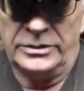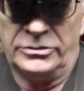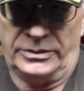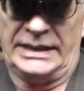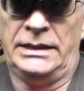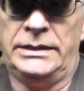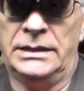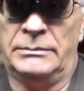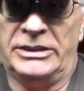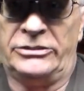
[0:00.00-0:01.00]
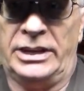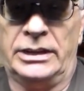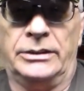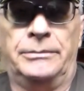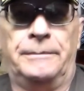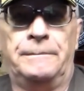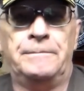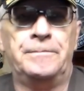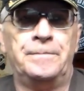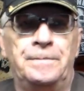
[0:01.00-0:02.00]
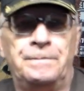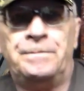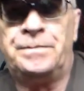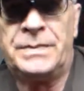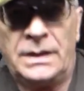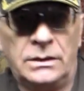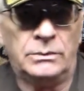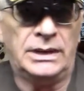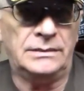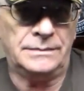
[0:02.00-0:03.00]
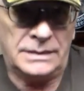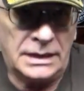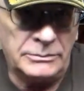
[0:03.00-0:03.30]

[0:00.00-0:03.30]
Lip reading: So I cleaned up my cellar. Well,